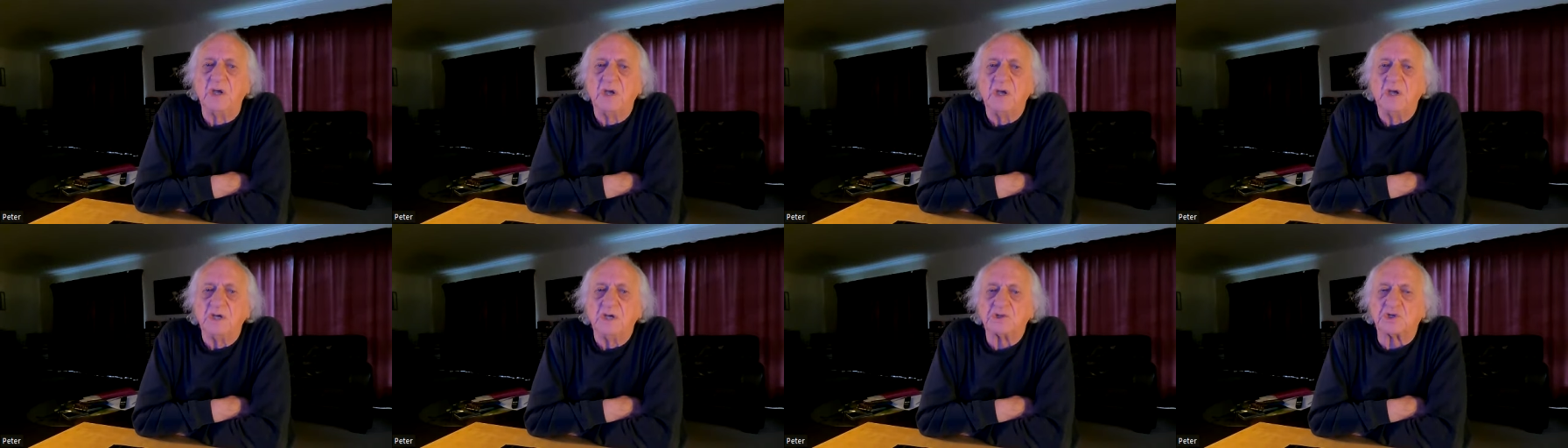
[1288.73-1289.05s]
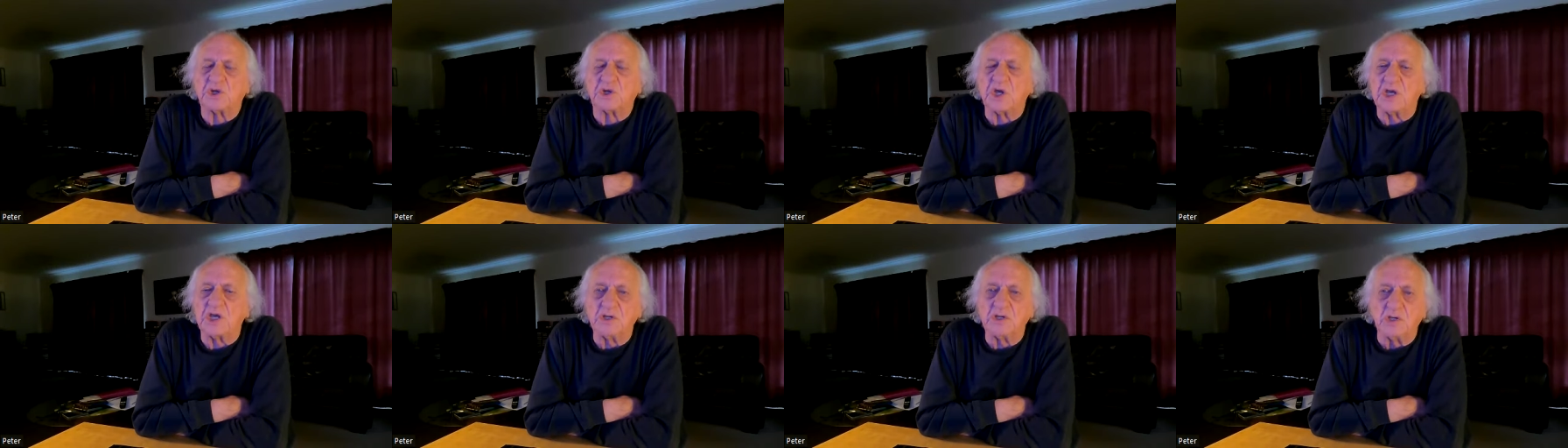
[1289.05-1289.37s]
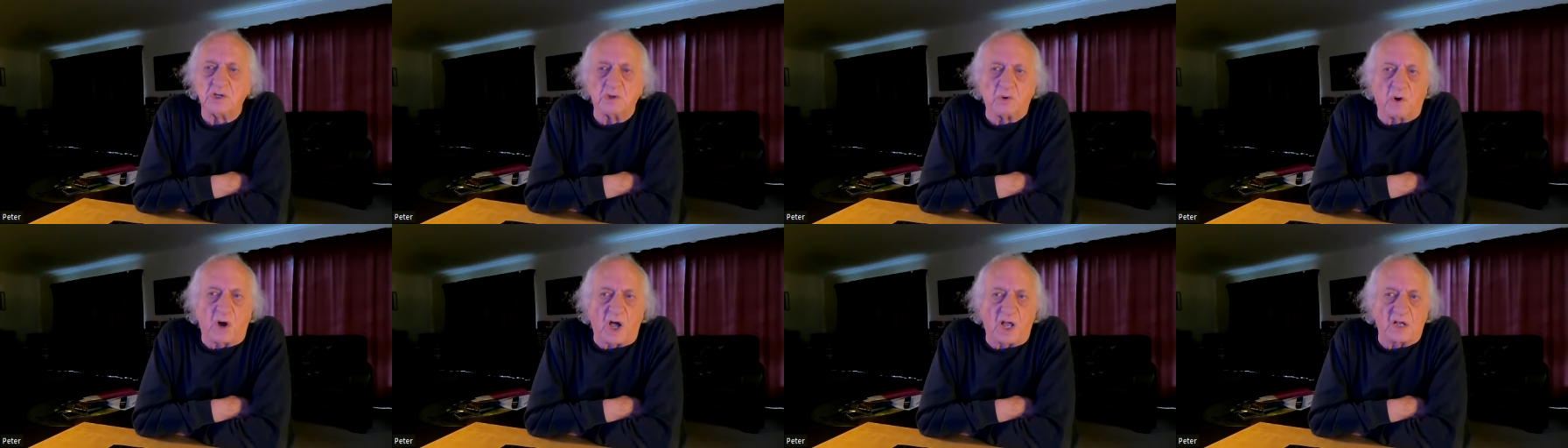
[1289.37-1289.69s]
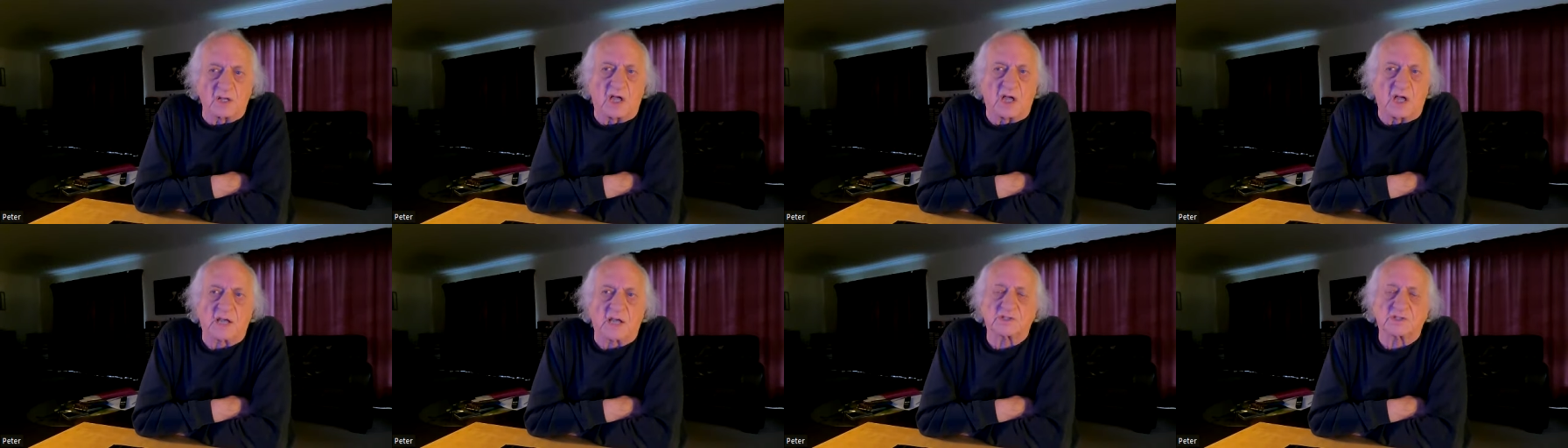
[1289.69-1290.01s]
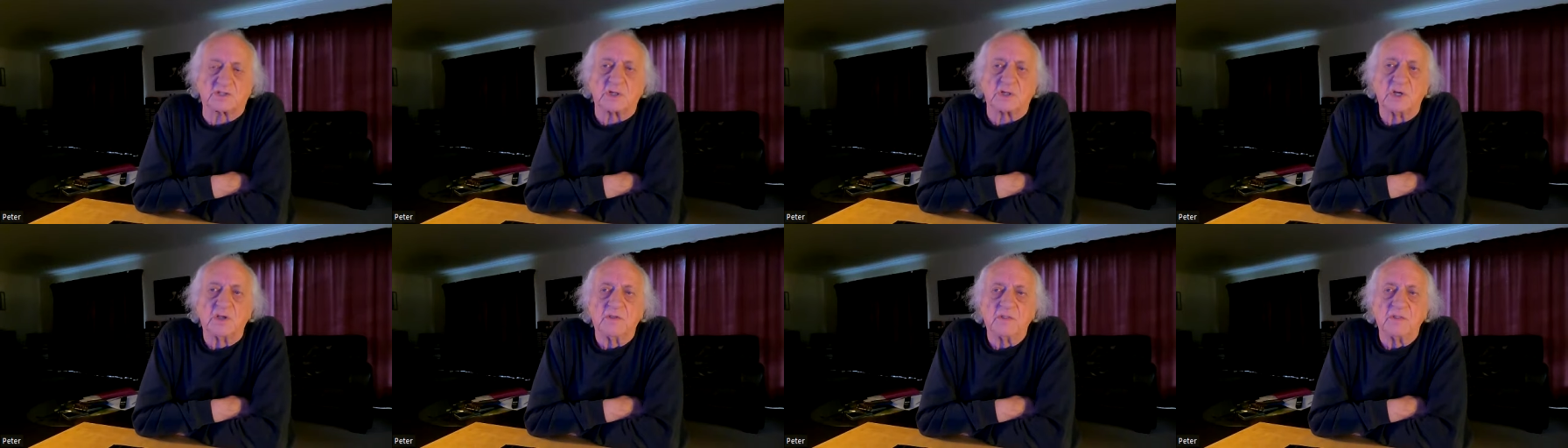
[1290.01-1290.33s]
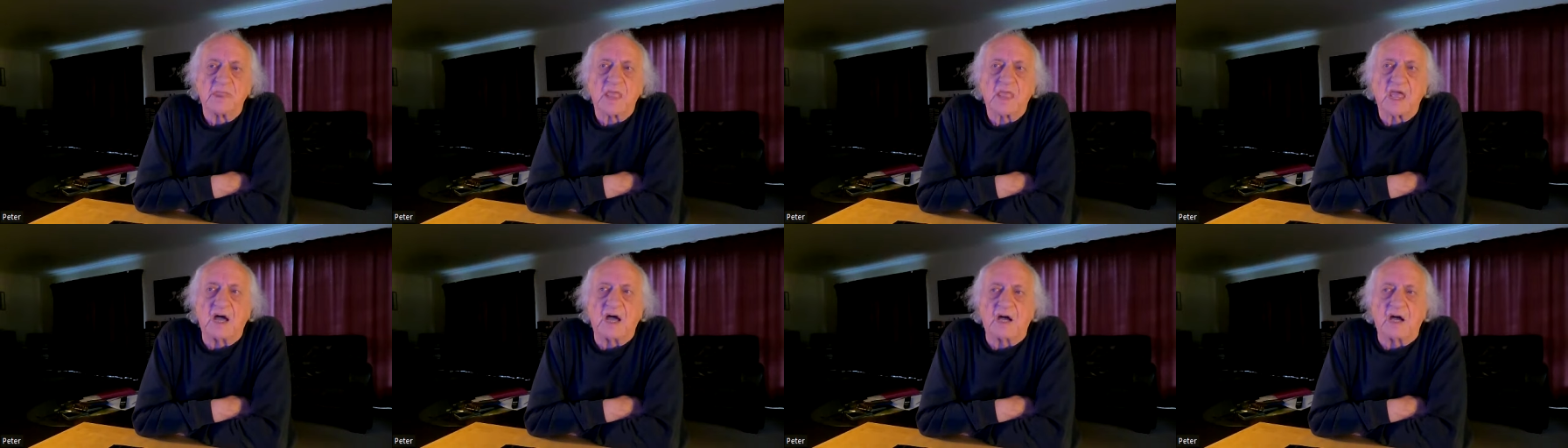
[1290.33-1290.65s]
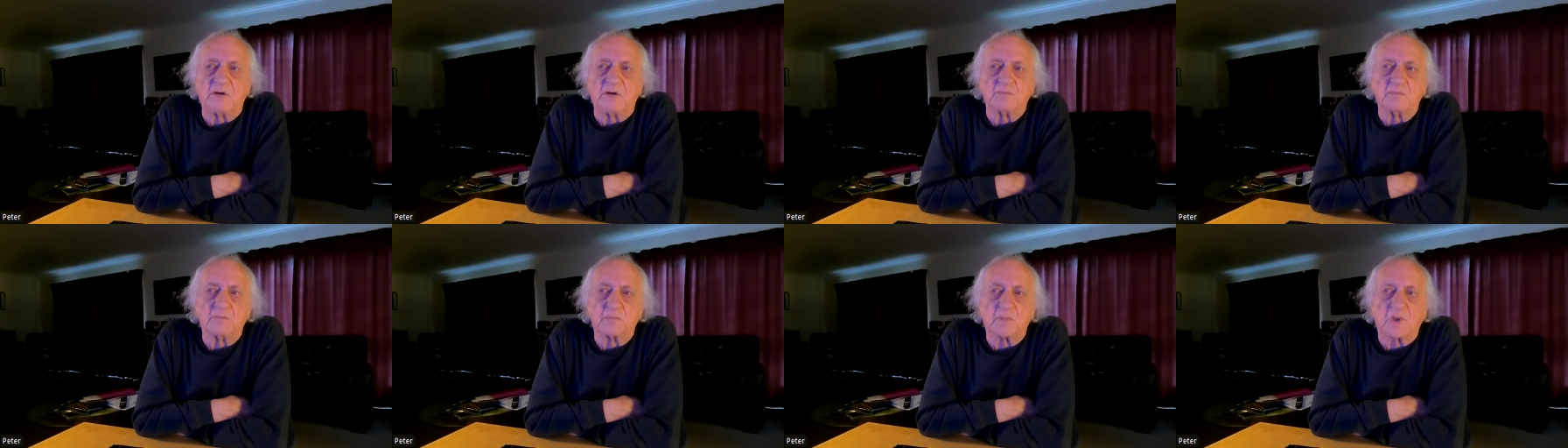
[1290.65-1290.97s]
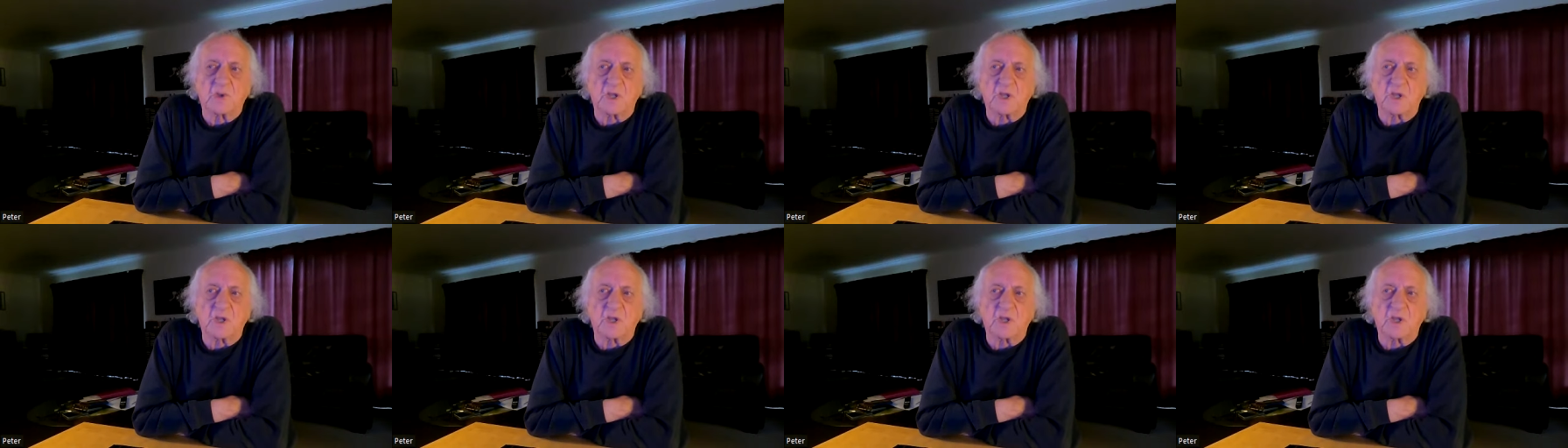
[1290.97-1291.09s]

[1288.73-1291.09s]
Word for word: She knew I liked um,